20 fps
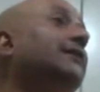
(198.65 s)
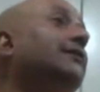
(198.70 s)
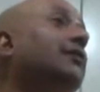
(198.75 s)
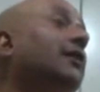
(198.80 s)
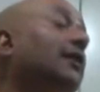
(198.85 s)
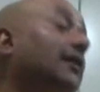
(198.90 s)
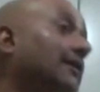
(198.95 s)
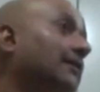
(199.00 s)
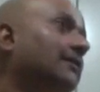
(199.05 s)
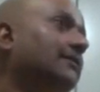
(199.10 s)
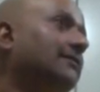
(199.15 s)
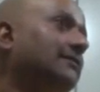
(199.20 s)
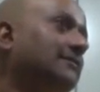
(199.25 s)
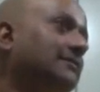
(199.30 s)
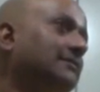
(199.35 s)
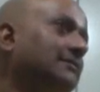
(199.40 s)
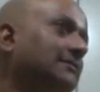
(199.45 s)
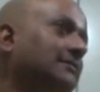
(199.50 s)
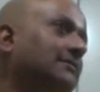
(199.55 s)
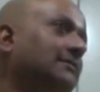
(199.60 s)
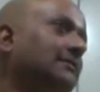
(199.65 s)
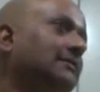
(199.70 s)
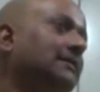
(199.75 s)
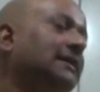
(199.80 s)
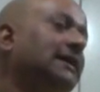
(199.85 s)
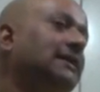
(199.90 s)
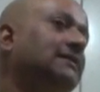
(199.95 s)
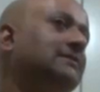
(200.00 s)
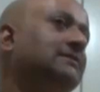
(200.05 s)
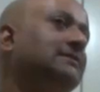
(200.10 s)
God.
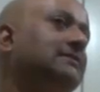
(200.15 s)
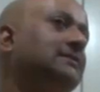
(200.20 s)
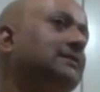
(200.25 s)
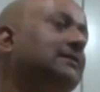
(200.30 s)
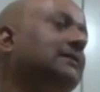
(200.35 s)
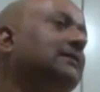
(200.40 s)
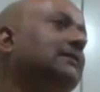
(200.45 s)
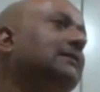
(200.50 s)
That's